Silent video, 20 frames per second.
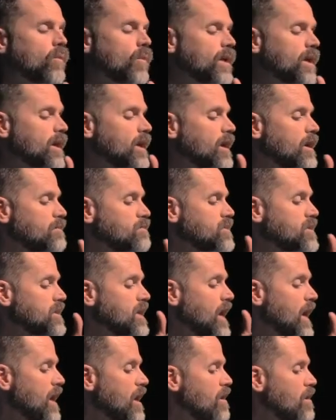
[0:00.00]
when it comes
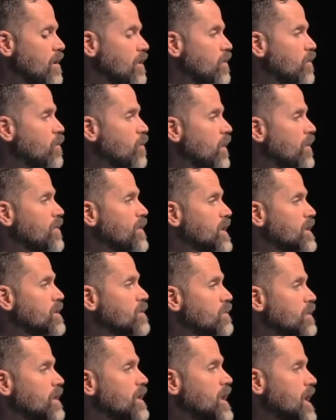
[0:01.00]
to health, one thing
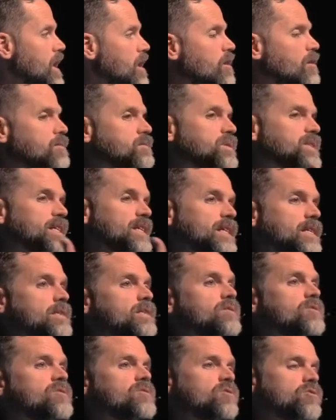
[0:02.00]
that really helps
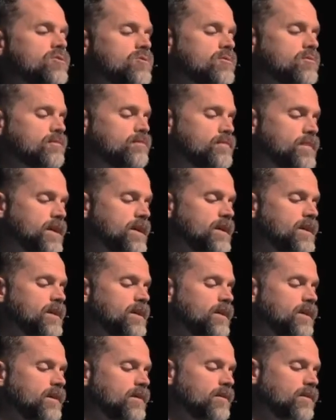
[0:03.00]
is to
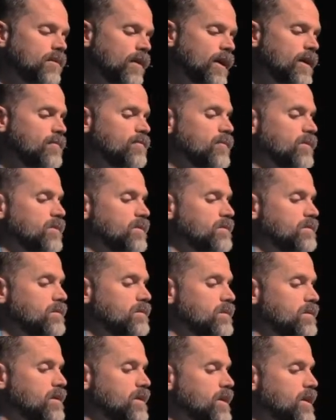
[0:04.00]
be grateful.
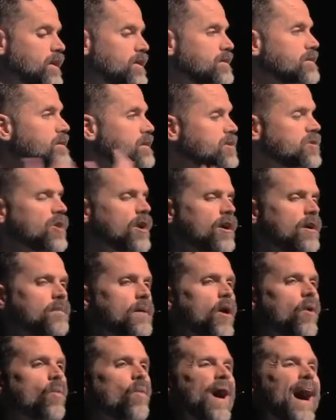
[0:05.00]
So, let's talk
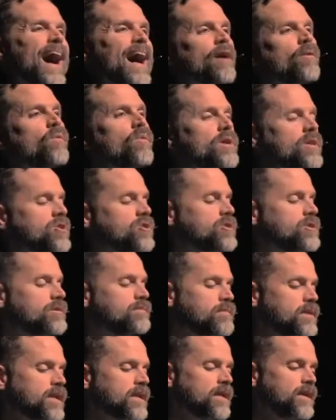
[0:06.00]
about why we
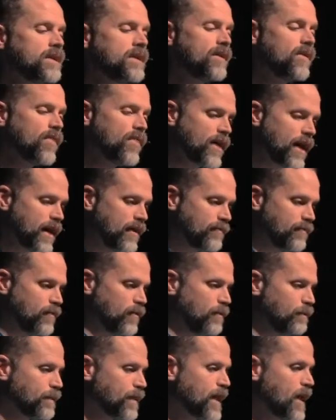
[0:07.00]
should be
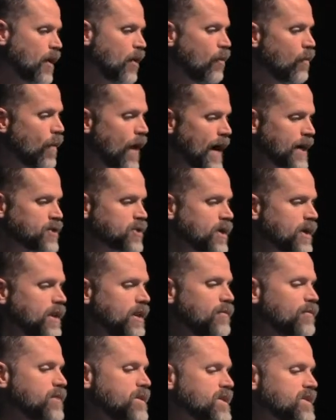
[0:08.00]
thankful. Why should I
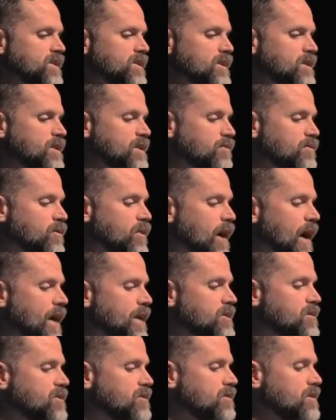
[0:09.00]
live with a sense of
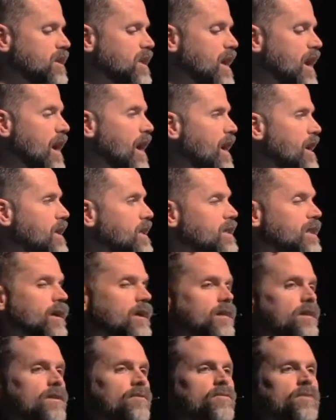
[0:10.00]
gratitude to God? And
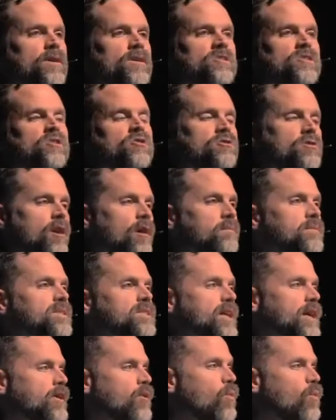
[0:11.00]
luckily for us, the psalmist